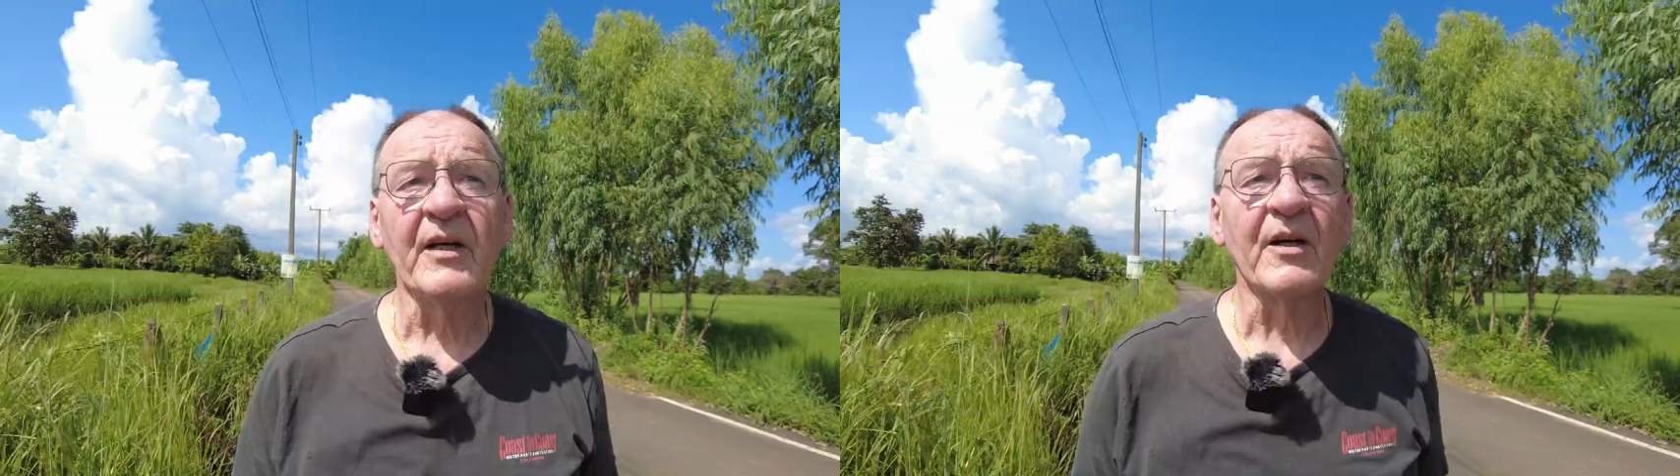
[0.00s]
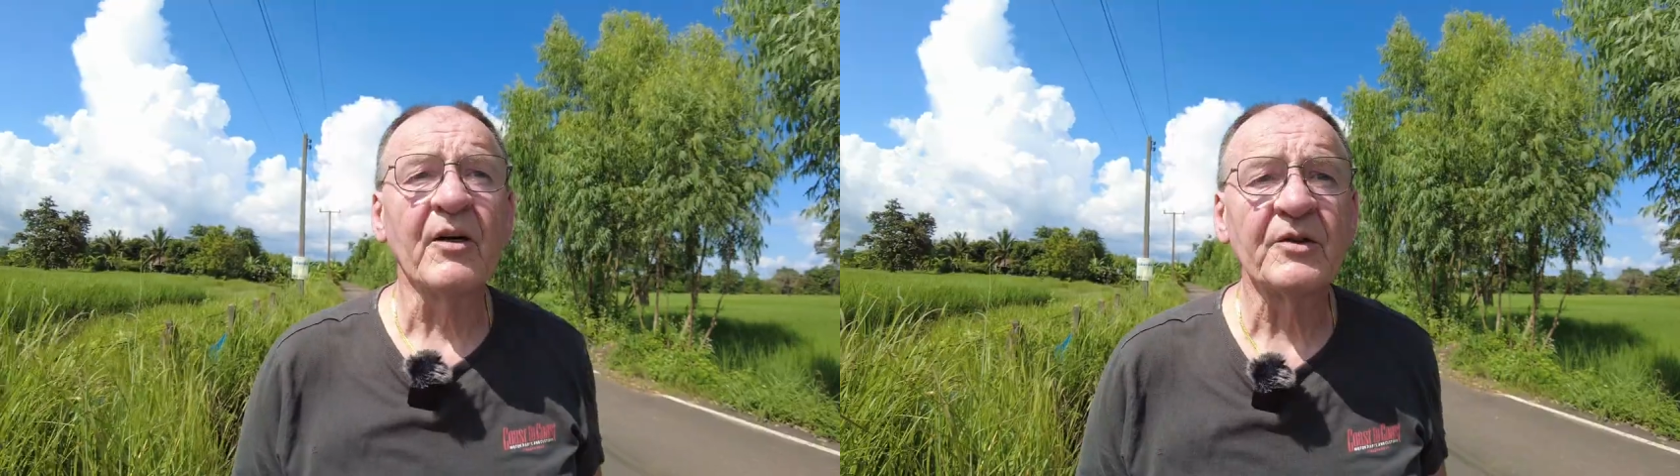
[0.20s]

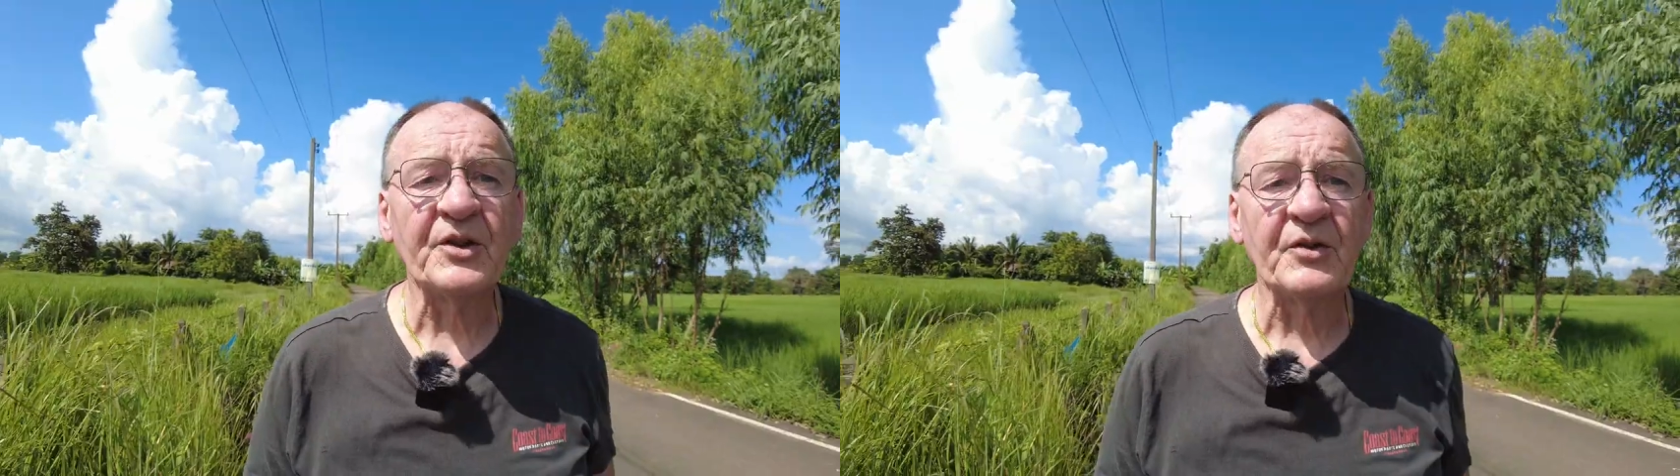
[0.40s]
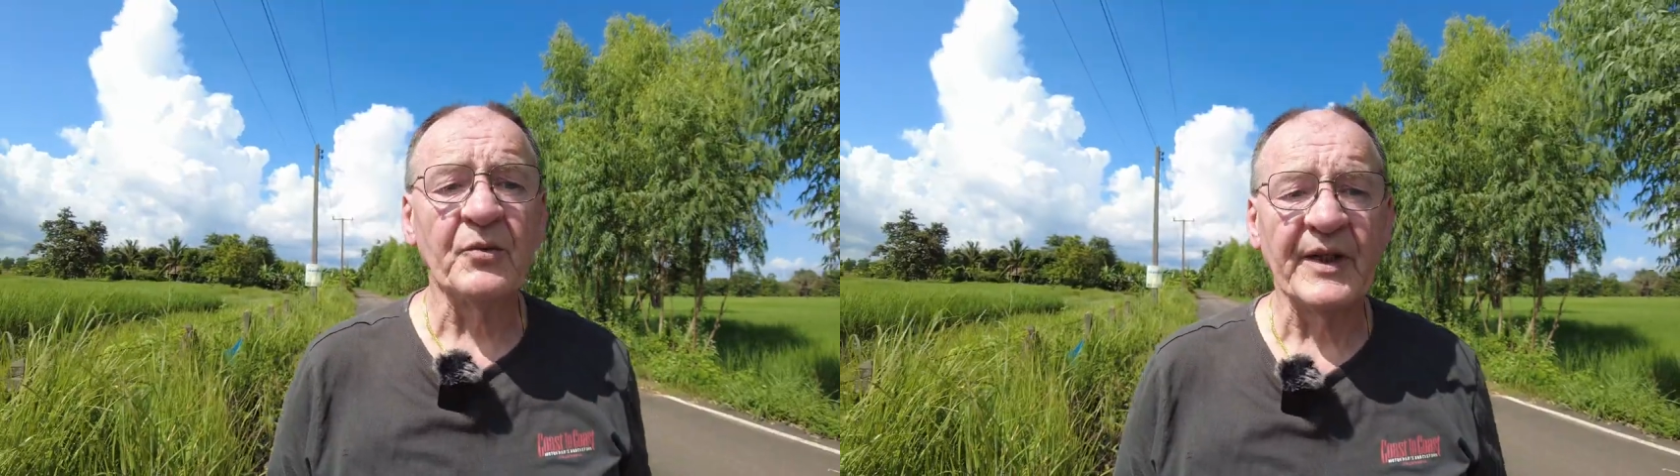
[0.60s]
and
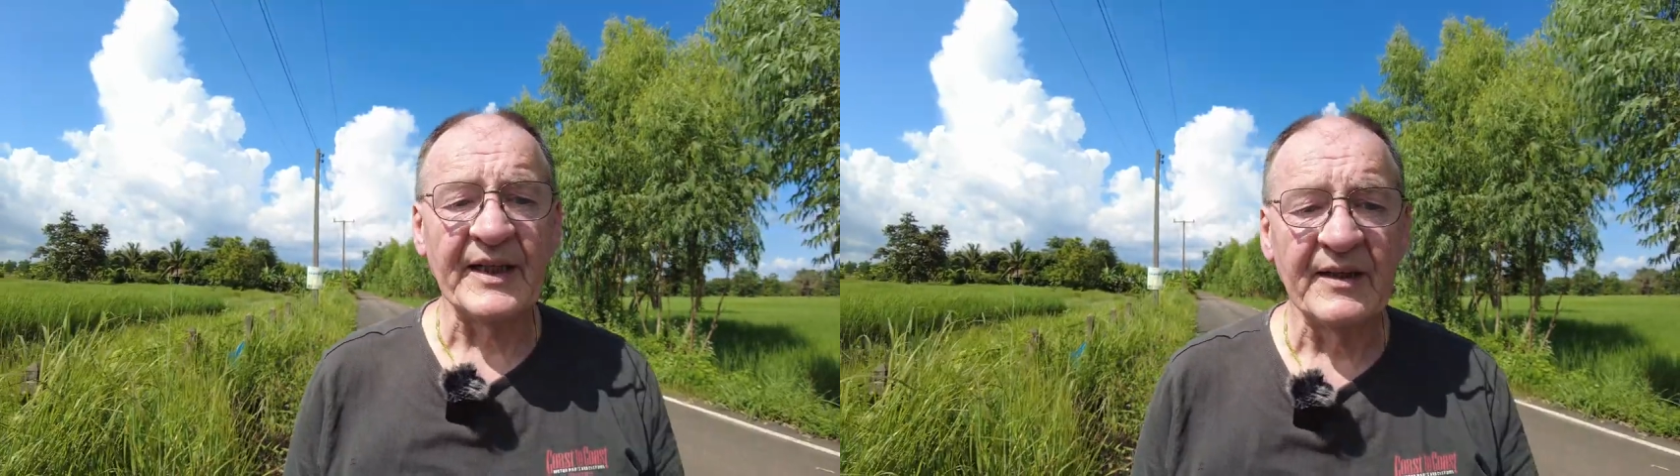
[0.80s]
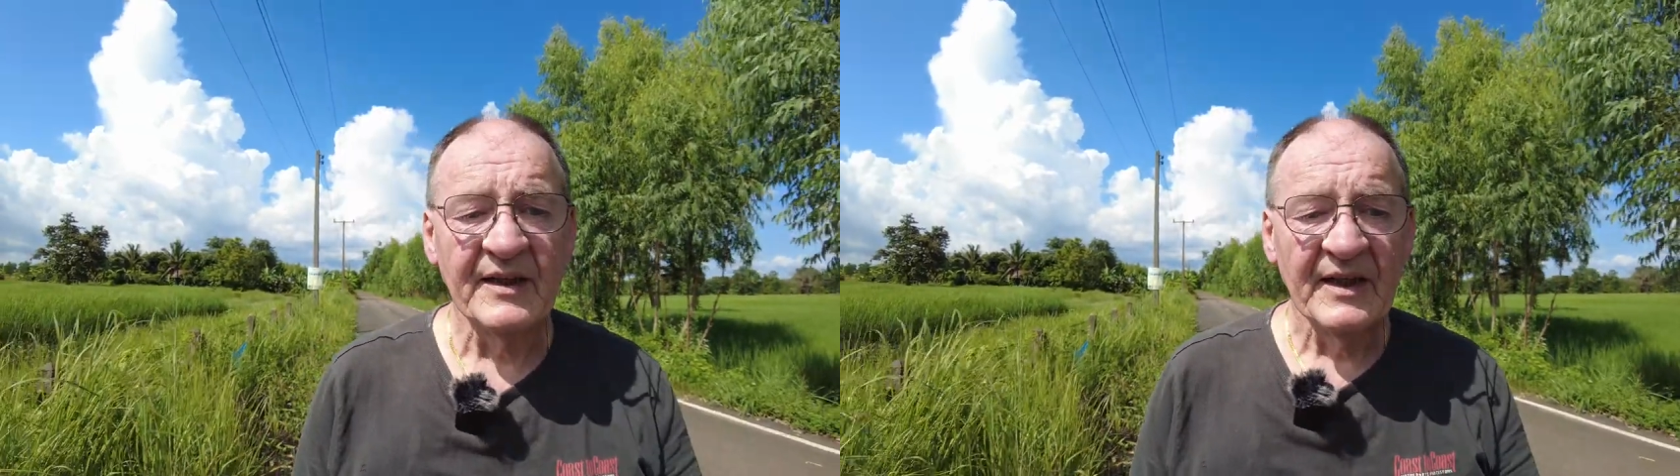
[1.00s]
culture
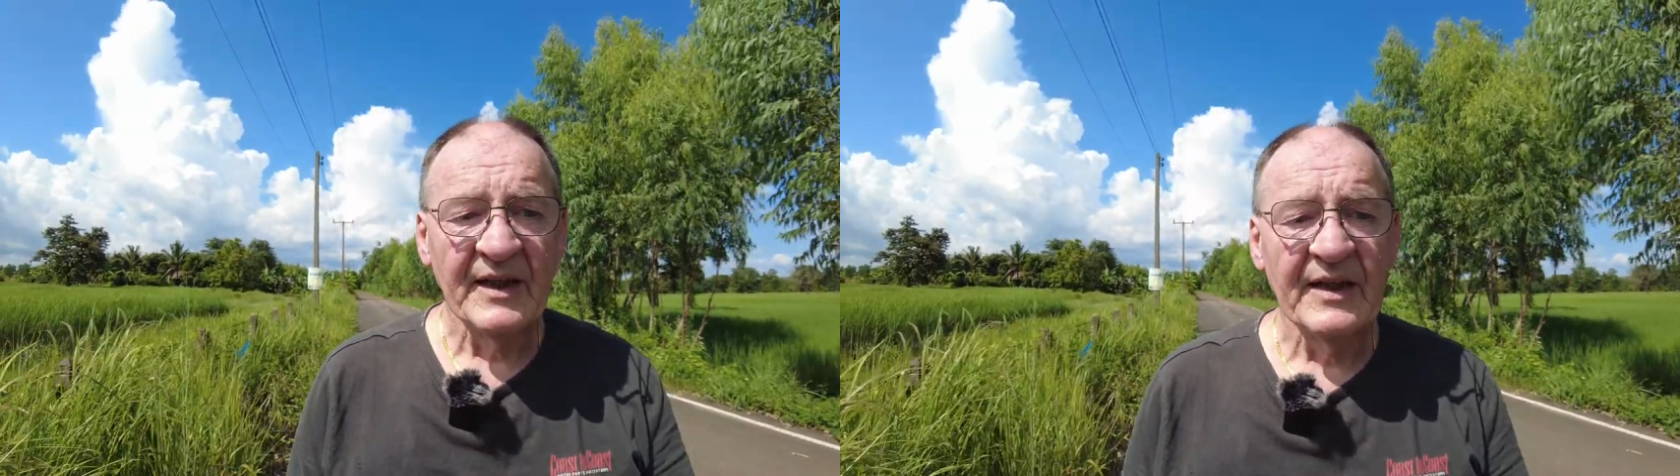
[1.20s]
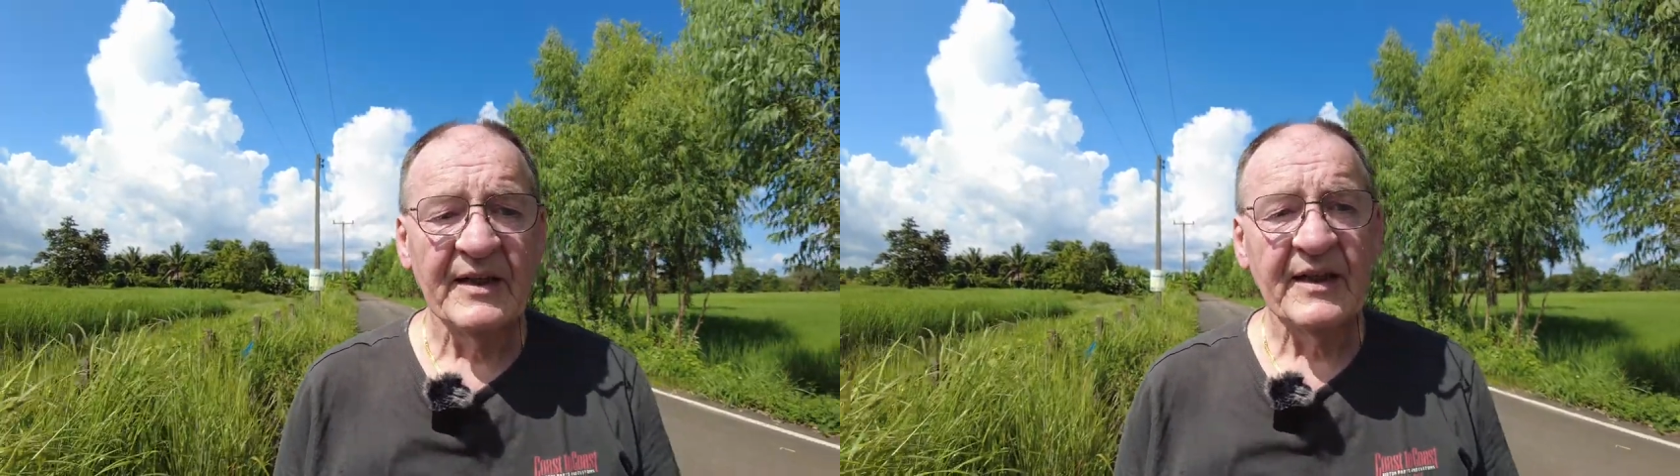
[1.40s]
where
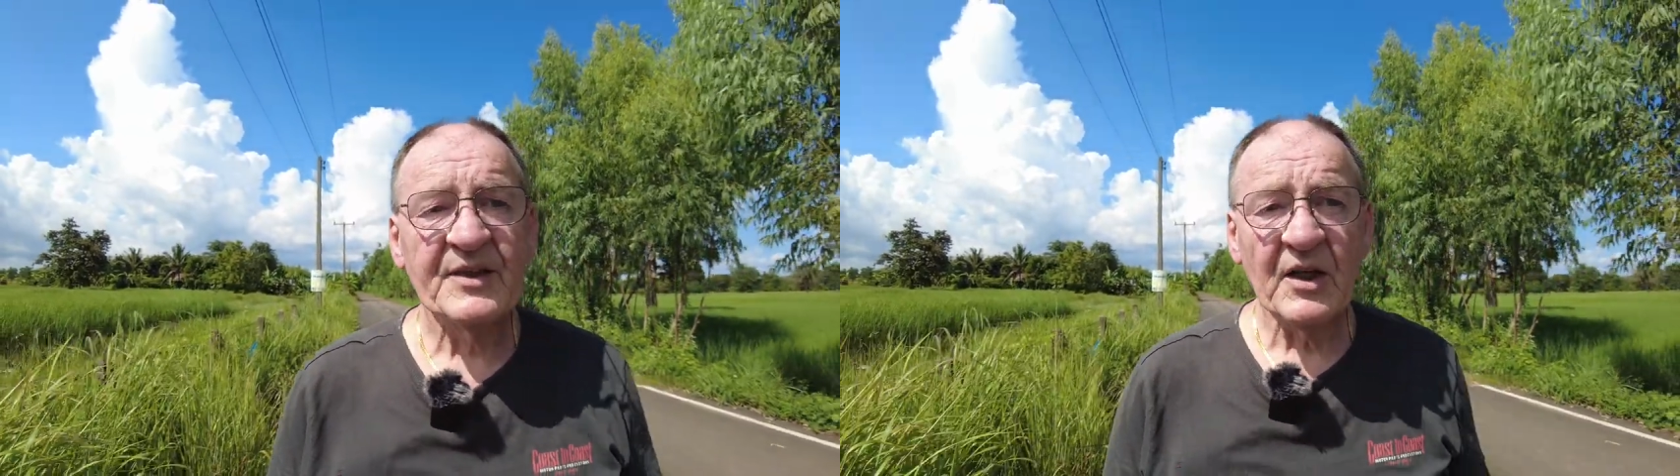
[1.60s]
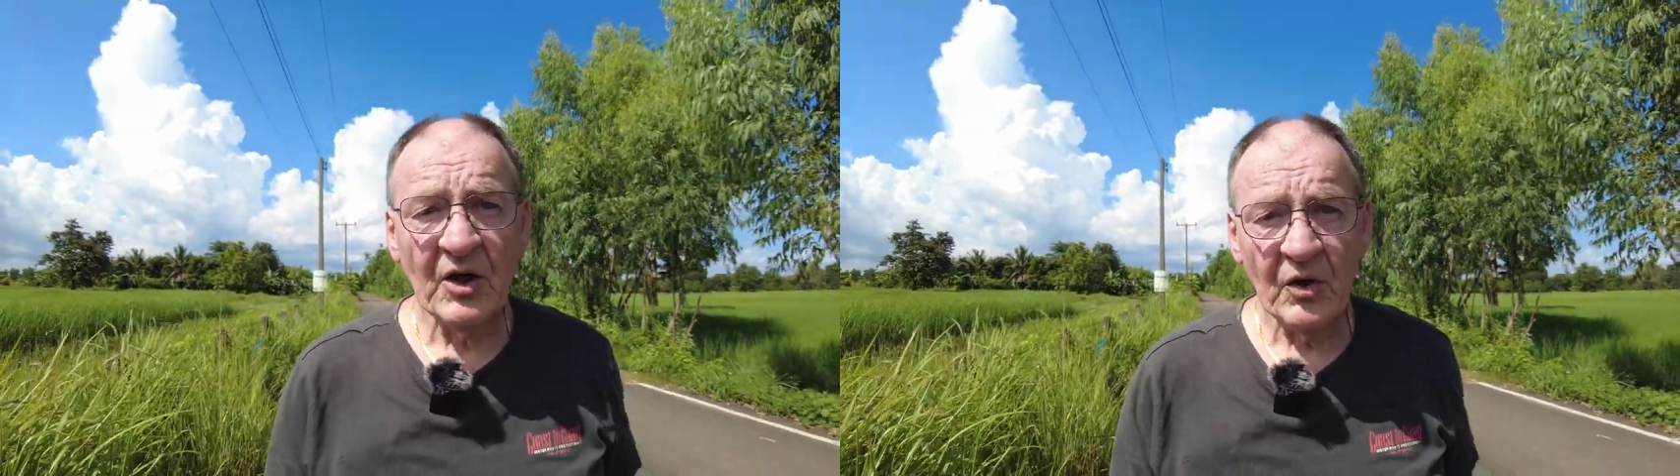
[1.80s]

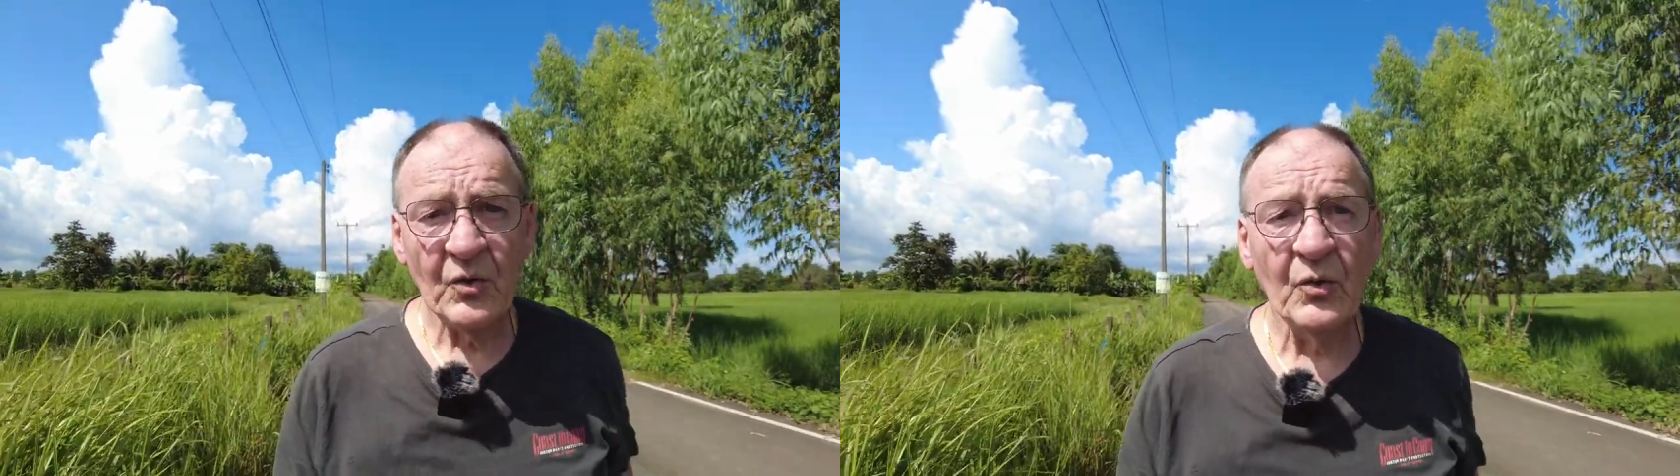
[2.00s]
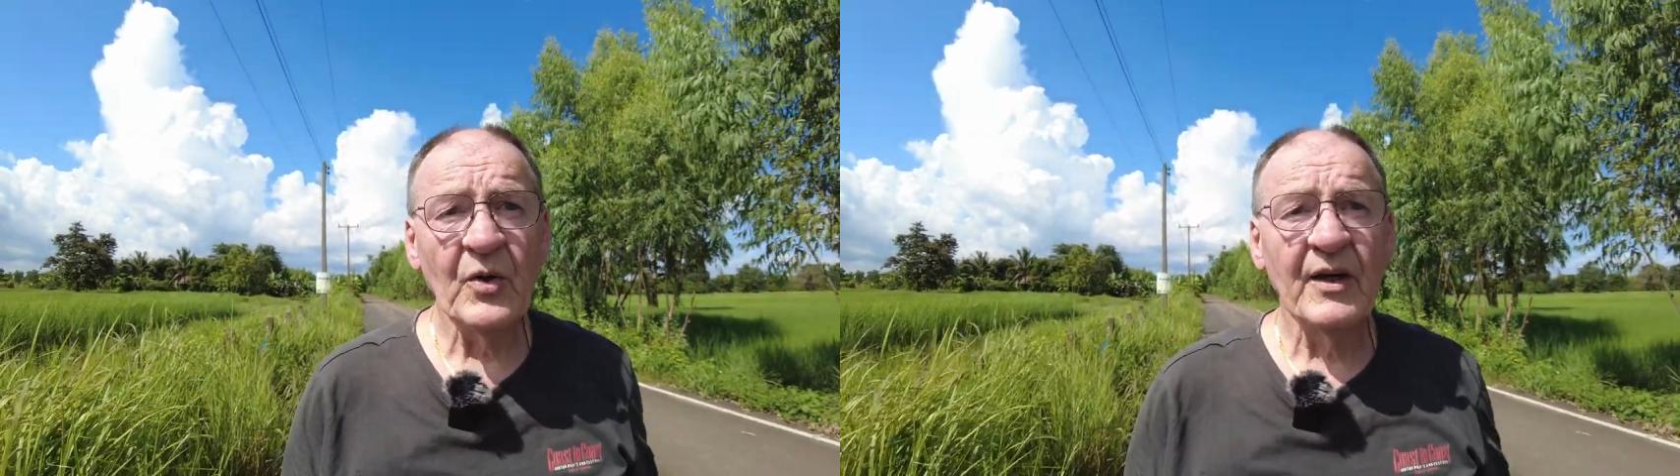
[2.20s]
there's a
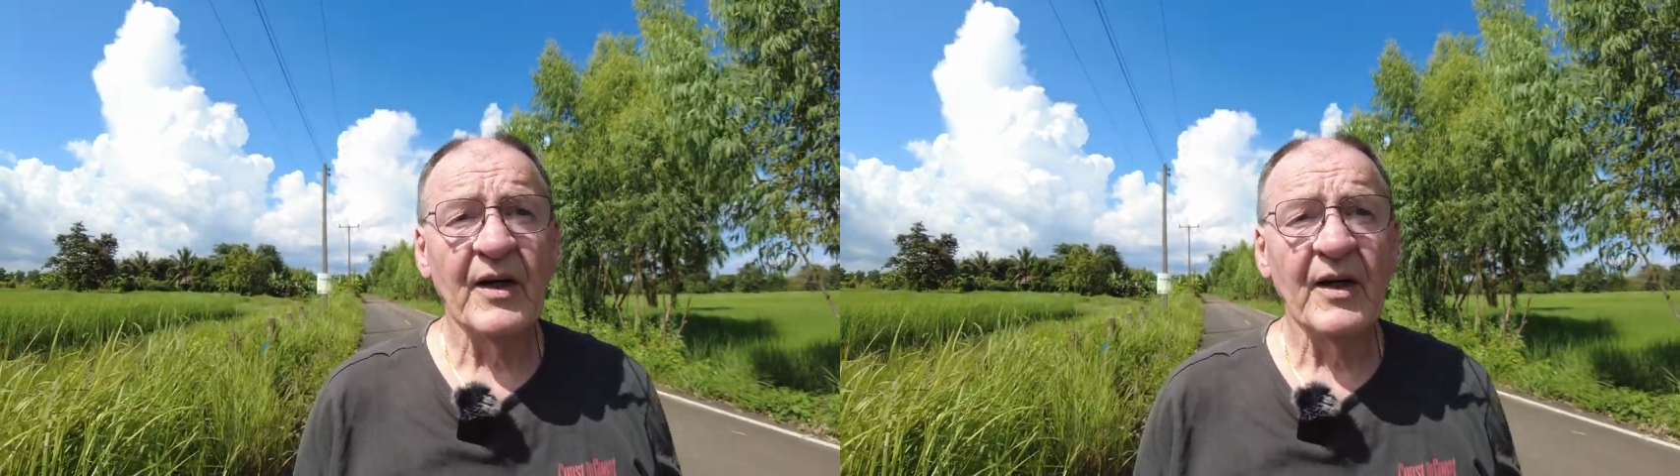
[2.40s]
low,